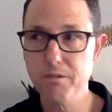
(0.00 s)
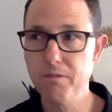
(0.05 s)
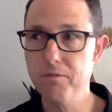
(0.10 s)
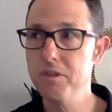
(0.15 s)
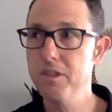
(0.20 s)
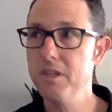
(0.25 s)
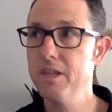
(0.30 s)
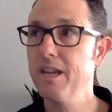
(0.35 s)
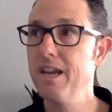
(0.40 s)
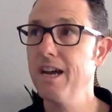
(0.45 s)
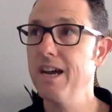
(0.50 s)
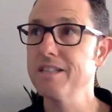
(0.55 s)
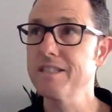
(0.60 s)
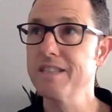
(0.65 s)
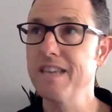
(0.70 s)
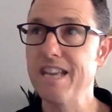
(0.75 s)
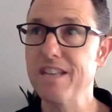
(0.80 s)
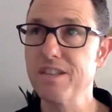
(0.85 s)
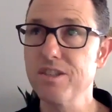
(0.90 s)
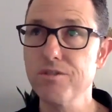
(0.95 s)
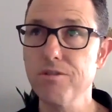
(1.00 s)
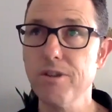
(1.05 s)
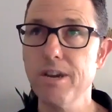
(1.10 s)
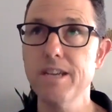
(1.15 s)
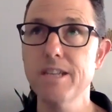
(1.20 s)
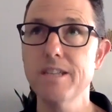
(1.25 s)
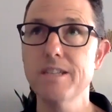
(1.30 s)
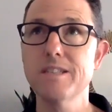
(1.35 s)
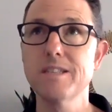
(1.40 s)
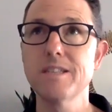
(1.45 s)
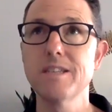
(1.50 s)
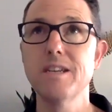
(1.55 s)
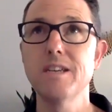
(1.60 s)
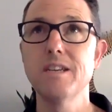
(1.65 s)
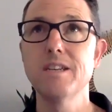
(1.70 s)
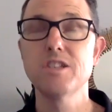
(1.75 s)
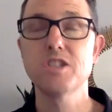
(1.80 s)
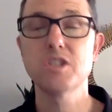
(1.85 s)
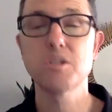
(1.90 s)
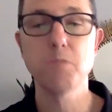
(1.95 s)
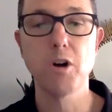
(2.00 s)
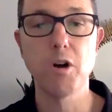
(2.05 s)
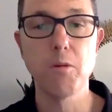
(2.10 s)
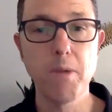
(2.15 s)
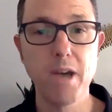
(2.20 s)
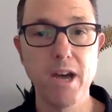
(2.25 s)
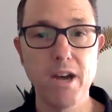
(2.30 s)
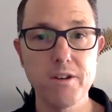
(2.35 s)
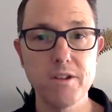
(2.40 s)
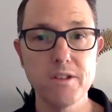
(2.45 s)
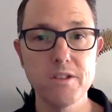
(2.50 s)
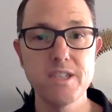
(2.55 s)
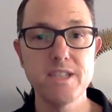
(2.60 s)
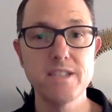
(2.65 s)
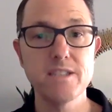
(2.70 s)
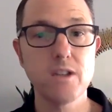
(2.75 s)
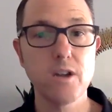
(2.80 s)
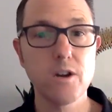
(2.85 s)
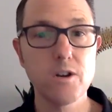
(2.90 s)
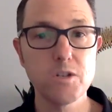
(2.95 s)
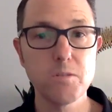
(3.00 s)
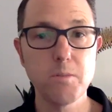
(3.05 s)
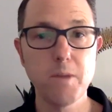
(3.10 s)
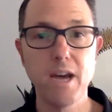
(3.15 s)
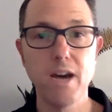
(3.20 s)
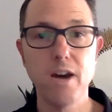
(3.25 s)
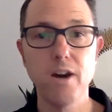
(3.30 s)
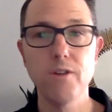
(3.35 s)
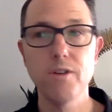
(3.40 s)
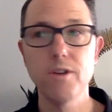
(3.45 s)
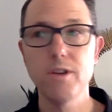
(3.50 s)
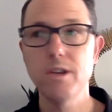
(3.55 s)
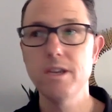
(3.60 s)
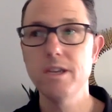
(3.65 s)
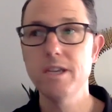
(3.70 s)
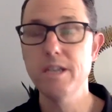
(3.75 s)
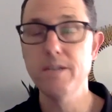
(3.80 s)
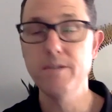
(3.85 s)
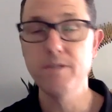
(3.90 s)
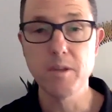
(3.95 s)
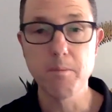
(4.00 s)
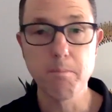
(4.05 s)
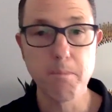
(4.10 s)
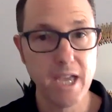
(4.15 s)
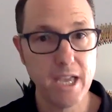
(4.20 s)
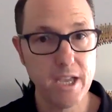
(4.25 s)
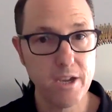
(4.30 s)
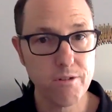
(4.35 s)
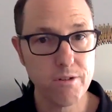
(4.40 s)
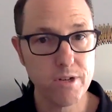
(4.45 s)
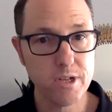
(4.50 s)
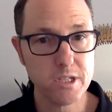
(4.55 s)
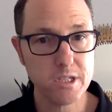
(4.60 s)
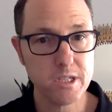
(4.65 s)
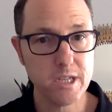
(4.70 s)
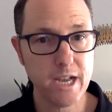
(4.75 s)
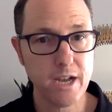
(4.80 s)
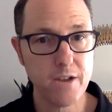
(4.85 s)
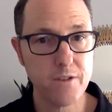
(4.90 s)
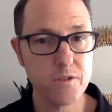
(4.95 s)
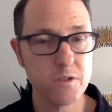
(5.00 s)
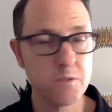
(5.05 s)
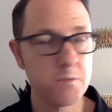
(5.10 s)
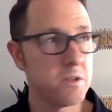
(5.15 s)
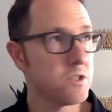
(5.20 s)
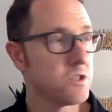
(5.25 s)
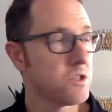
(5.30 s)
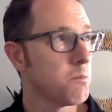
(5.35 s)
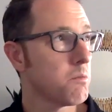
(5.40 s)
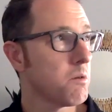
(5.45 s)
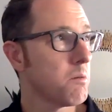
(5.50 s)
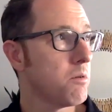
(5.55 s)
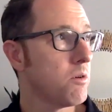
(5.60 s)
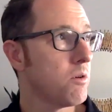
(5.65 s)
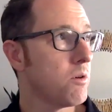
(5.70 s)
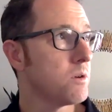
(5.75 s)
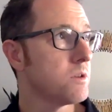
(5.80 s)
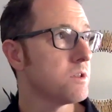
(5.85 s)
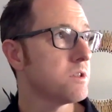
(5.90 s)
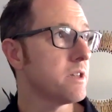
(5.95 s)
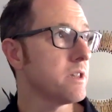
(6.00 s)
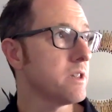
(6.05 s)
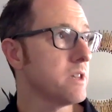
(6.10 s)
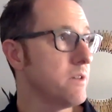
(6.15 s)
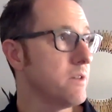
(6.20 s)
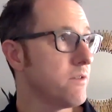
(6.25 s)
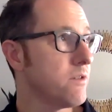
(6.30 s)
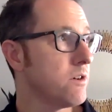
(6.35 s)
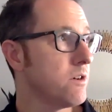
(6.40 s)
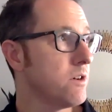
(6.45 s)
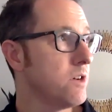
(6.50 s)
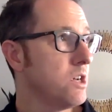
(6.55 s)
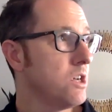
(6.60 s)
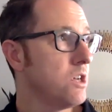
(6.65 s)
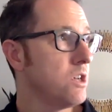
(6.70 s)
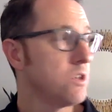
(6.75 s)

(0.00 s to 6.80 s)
We've seen it cause gastritis, small bowel disease, large bowel, even the pancreas now. There's been some reports, the liver.